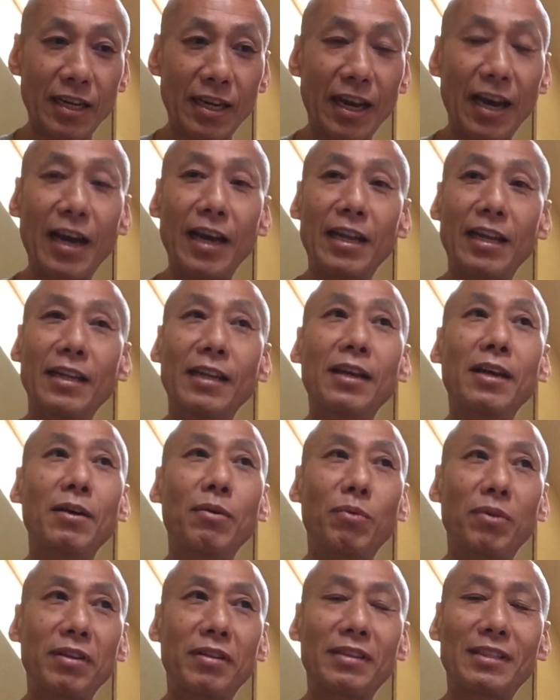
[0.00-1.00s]
and
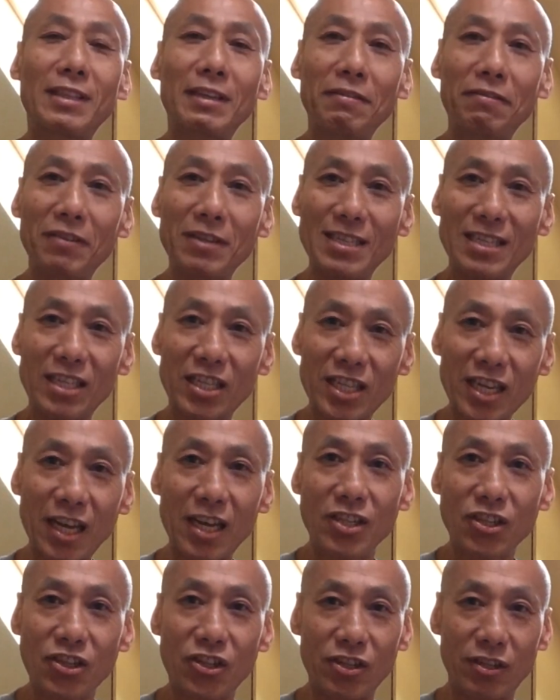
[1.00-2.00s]
with different
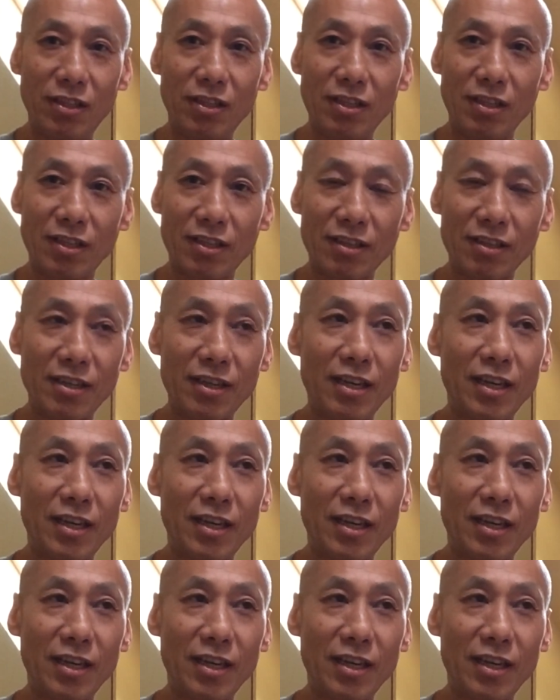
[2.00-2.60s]
intentions